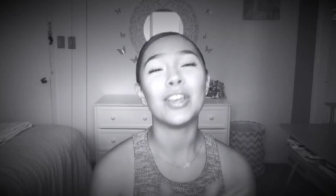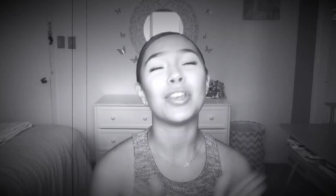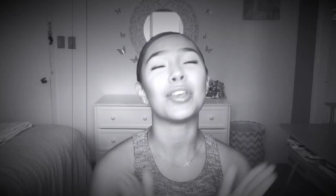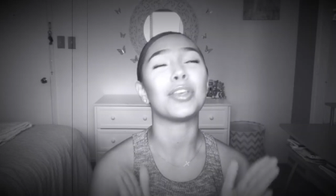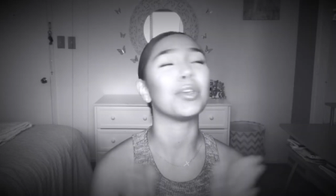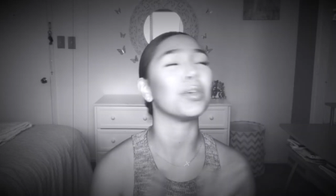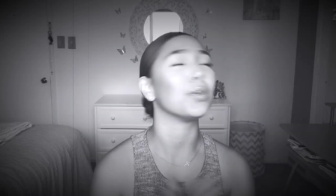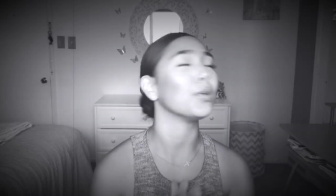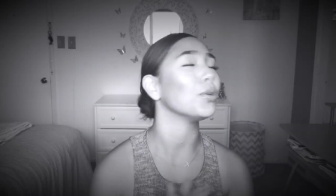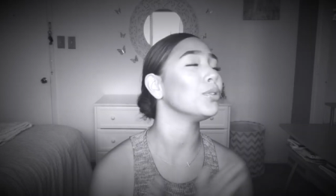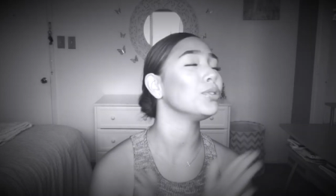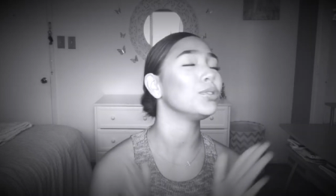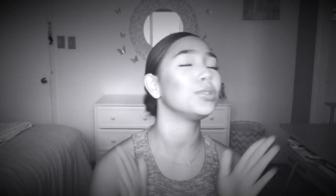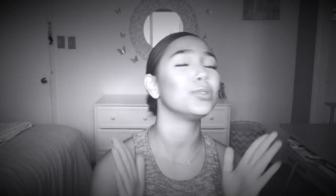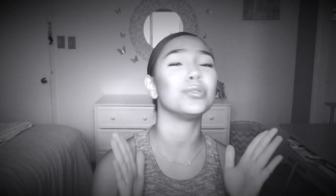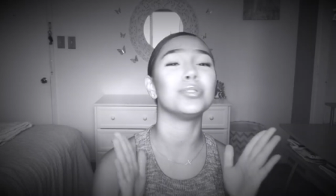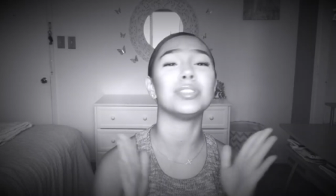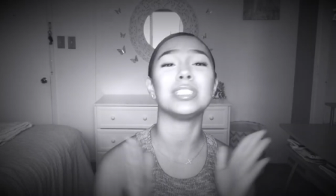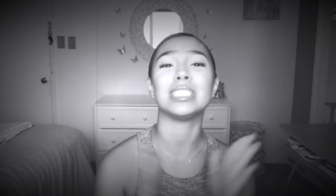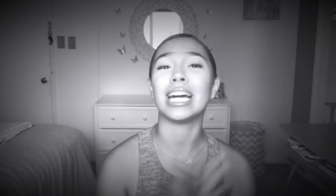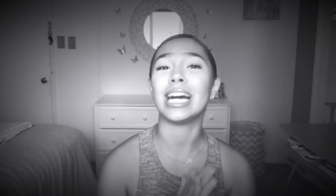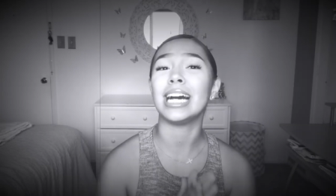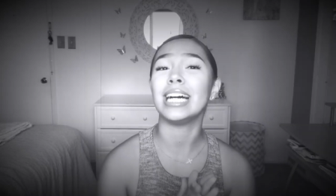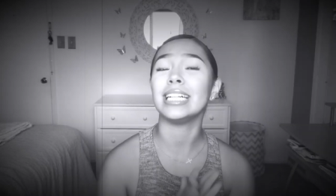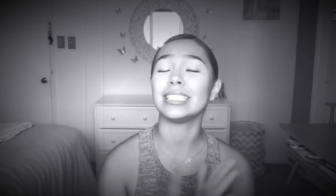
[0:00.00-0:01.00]
you do
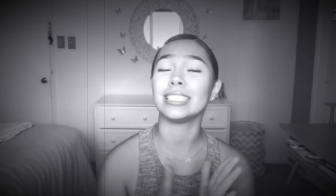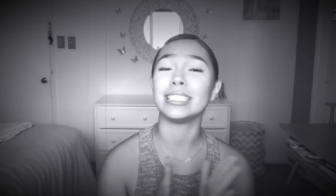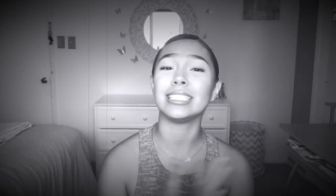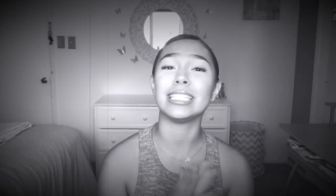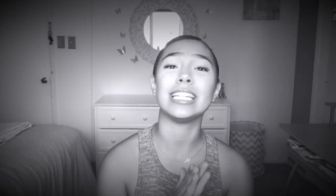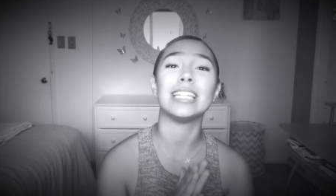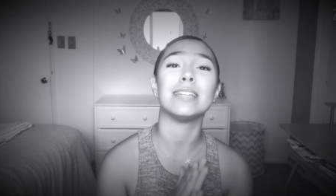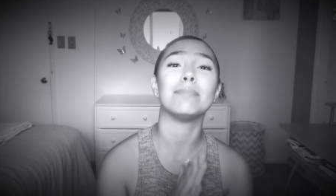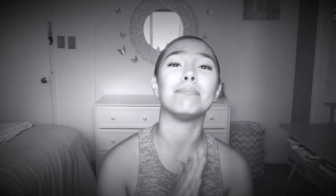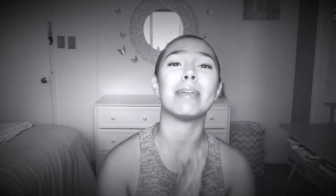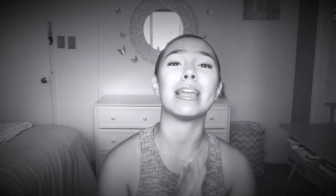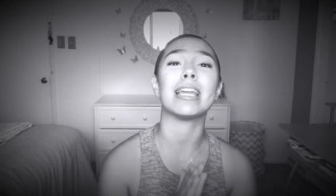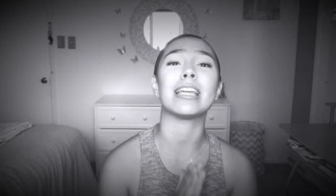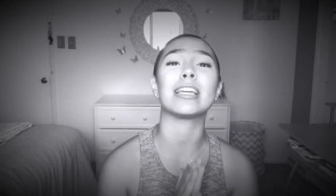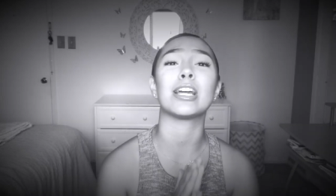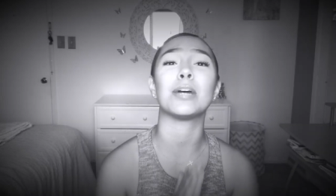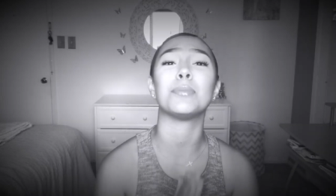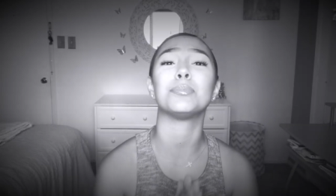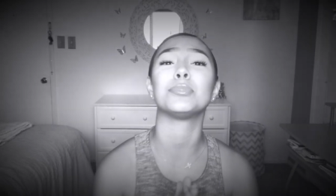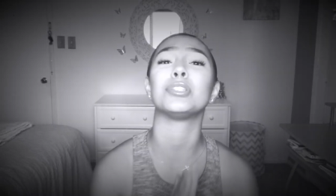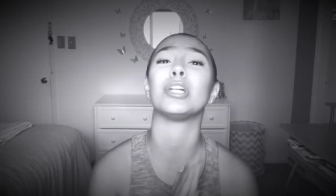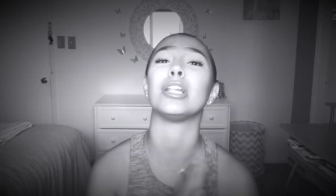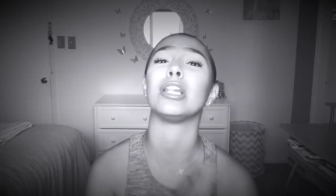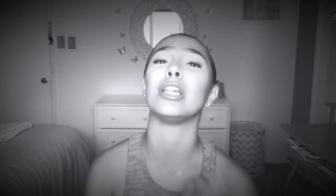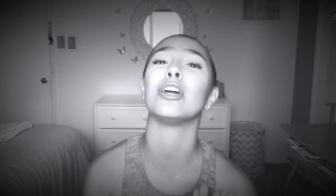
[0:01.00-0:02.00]
not need makeup
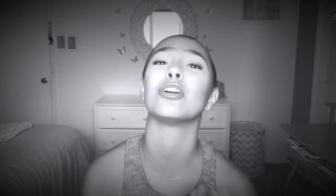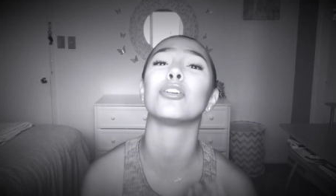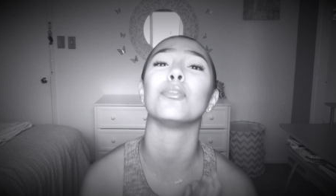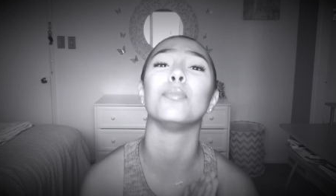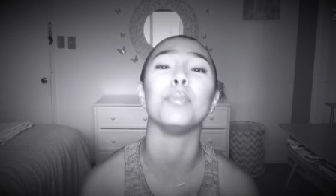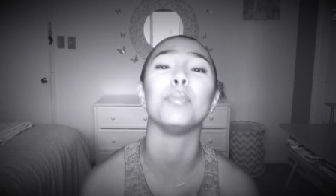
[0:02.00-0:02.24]
to look